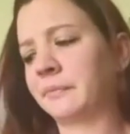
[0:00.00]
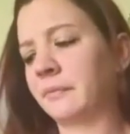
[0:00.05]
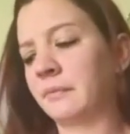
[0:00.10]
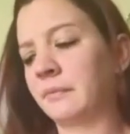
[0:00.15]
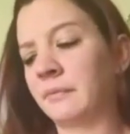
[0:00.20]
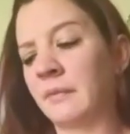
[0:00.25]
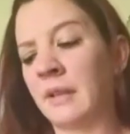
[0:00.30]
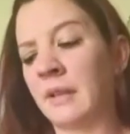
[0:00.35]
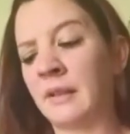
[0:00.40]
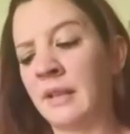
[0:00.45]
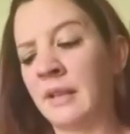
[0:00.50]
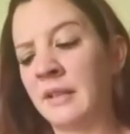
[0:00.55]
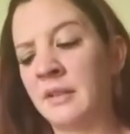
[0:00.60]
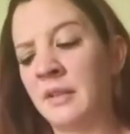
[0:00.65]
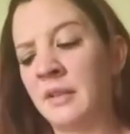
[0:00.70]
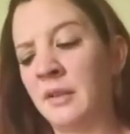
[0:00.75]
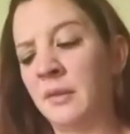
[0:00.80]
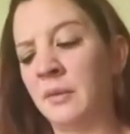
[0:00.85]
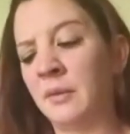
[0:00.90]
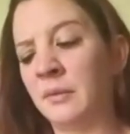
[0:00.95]

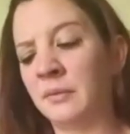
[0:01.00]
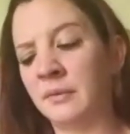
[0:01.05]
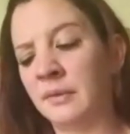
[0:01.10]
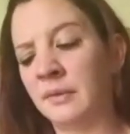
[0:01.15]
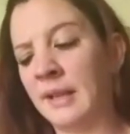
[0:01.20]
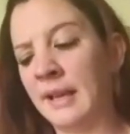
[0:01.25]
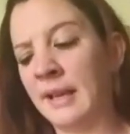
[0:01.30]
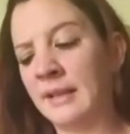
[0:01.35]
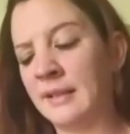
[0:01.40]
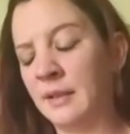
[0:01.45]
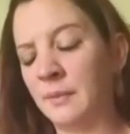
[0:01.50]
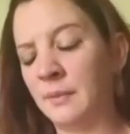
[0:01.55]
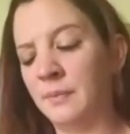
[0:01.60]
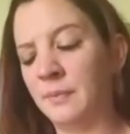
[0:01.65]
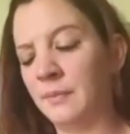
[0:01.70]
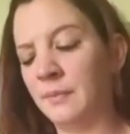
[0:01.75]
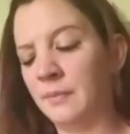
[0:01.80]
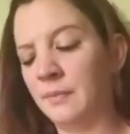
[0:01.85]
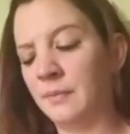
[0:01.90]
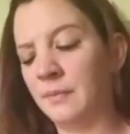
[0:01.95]
Unless you like to
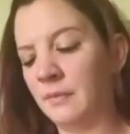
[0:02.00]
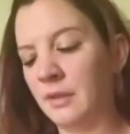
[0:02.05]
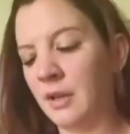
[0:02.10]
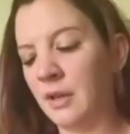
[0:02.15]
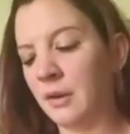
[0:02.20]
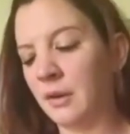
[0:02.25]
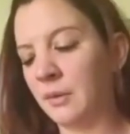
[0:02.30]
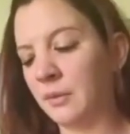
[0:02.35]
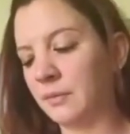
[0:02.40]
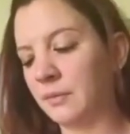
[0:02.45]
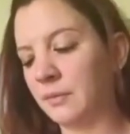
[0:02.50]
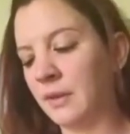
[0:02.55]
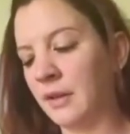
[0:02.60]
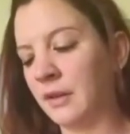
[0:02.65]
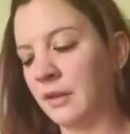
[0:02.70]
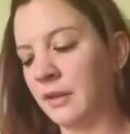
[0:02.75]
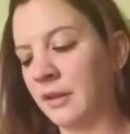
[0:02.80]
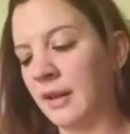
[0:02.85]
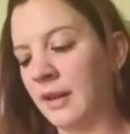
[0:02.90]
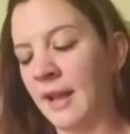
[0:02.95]
go
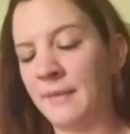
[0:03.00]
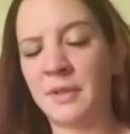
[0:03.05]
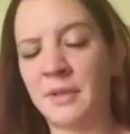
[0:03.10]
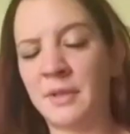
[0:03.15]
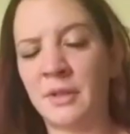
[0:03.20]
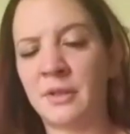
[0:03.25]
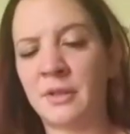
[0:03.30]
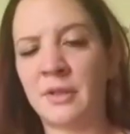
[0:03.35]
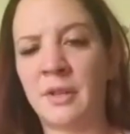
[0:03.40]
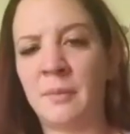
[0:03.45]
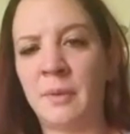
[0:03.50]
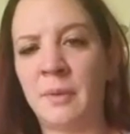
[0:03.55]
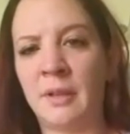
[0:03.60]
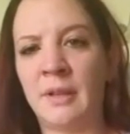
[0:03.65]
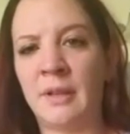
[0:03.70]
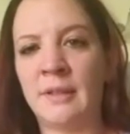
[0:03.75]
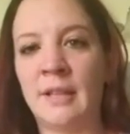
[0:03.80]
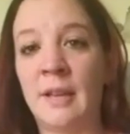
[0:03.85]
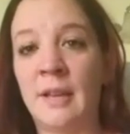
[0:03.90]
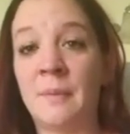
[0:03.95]
under and have surgery a
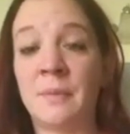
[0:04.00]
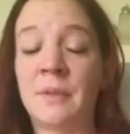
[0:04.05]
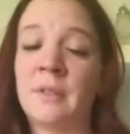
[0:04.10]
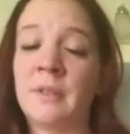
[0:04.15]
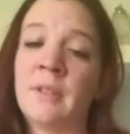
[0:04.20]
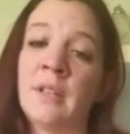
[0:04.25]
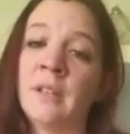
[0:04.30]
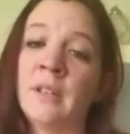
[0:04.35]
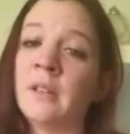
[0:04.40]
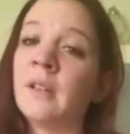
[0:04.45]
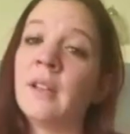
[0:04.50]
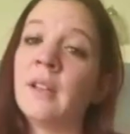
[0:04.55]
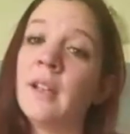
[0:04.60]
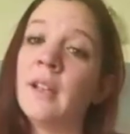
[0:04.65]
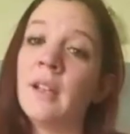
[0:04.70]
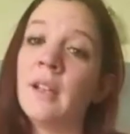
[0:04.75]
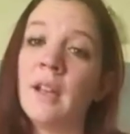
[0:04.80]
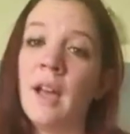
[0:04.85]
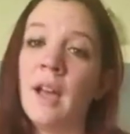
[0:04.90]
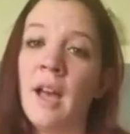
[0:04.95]
million times, then
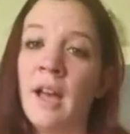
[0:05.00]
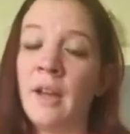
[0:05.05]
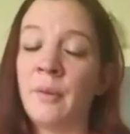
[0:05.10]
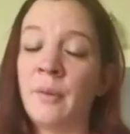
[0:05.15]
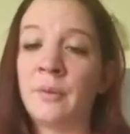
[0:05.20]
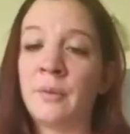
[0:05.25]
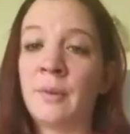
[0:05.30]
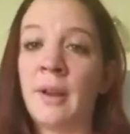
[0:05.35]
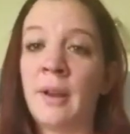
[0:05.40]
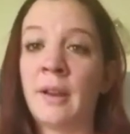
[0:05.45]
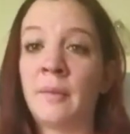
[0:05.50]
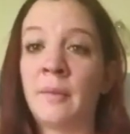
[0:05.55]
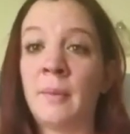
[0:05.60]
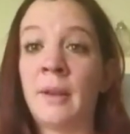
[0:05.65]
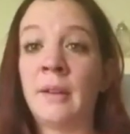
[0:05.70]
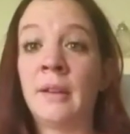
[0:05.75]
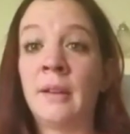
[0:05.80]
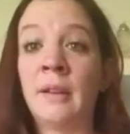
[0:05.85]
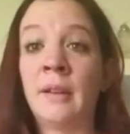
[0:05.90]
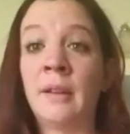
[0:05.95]
I would
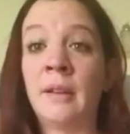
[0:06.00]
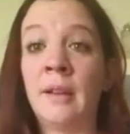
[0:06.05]
recommend it.